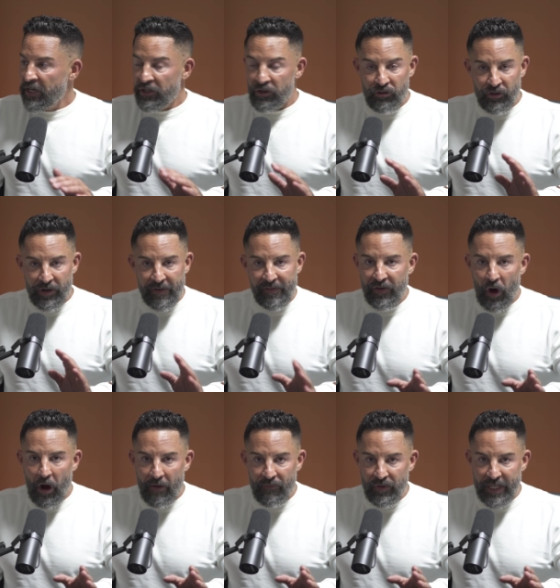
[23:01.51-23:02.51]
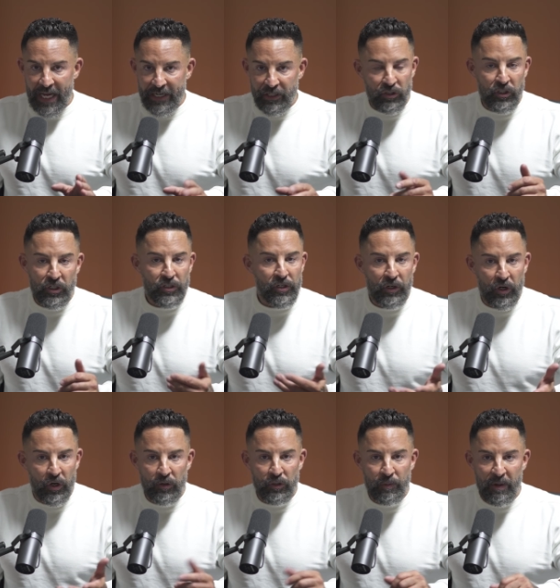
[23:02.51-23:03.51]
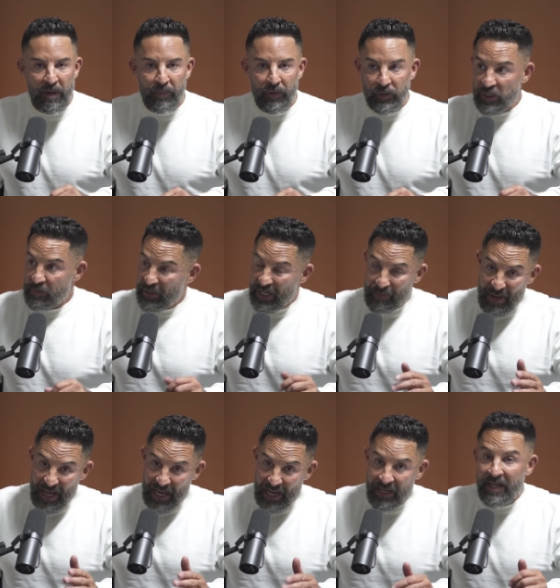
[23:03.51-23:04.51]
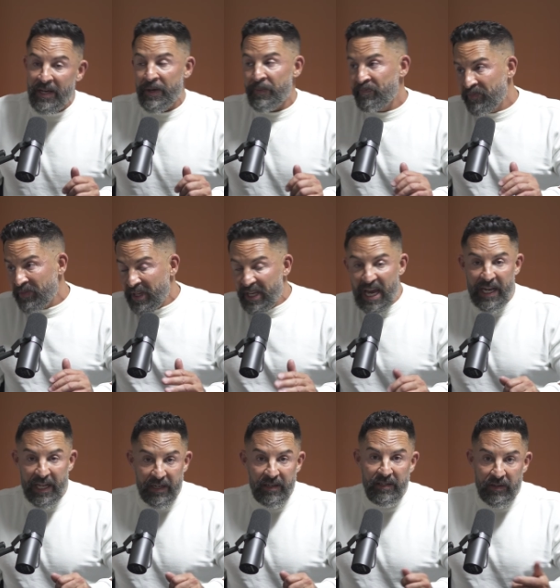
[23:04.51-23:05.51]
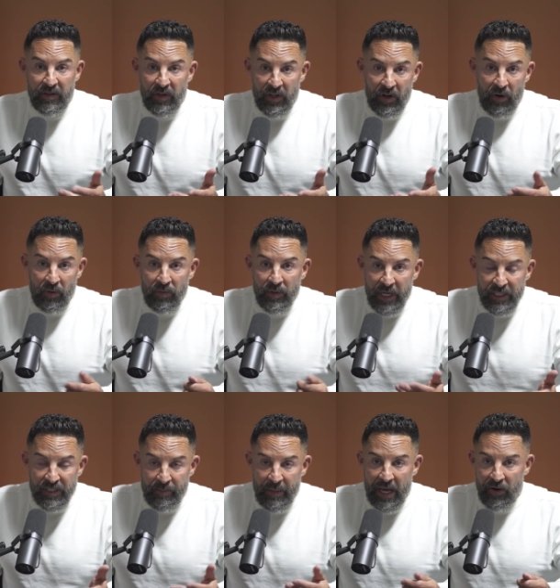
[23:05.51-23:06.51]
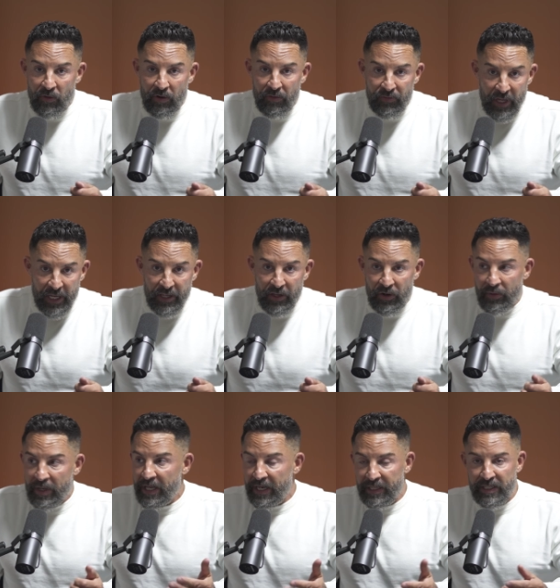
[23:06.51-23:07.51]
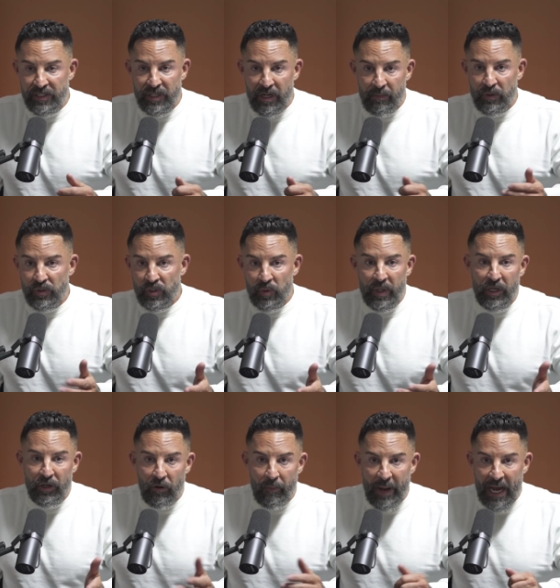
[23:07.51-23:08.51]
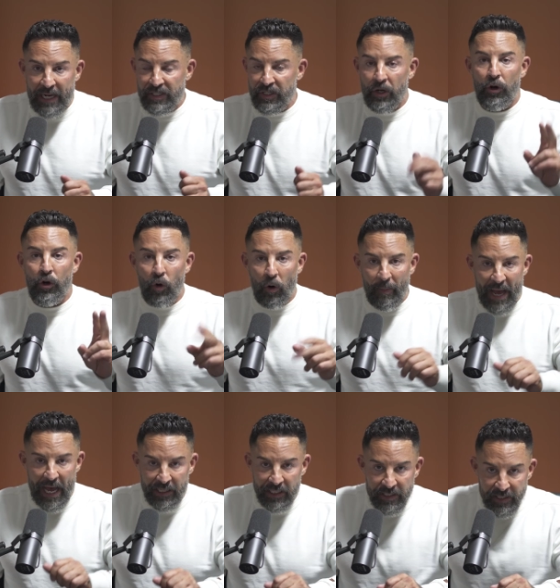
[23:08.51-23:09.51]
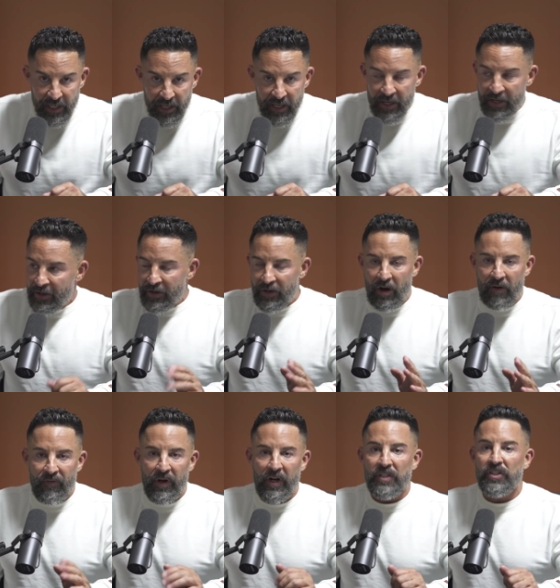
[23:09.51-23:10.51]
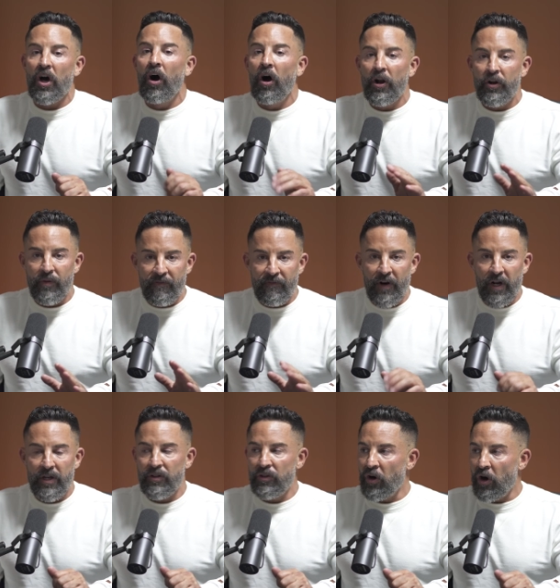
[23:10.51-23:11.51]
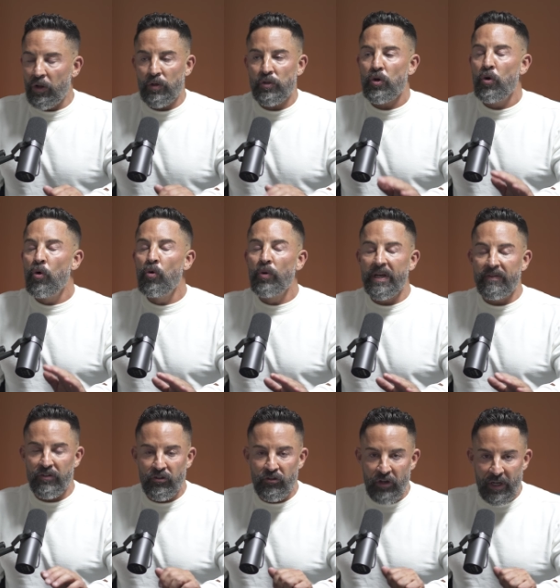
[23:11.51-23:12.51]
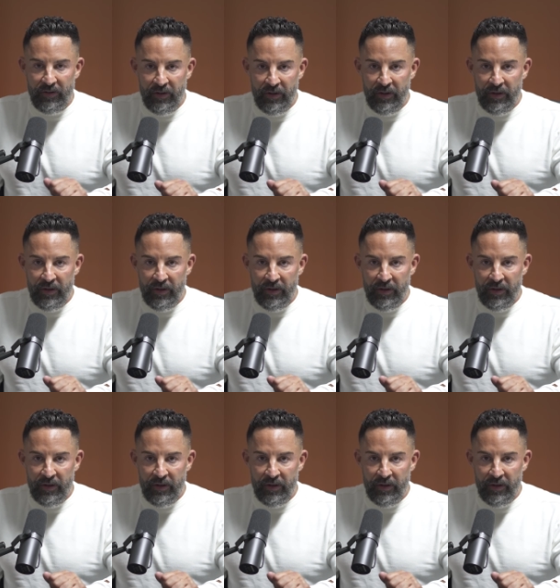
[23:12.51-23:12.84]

You shouldn't have even offered that. You should just encourage people and just be like, man, get it. You know, it's a matter of like, you know, hitting these numbers so we can go back to normalcy. Not offering us $100 fucking dollars. Who gives a shit?